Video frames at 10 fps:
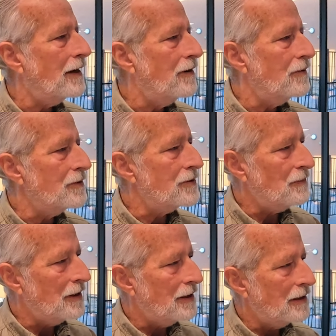Geico accept
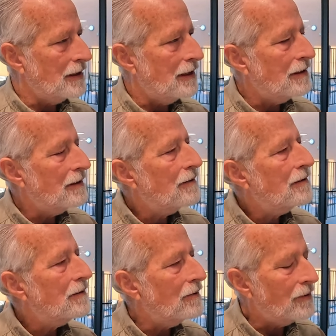insurance like payments. Yes.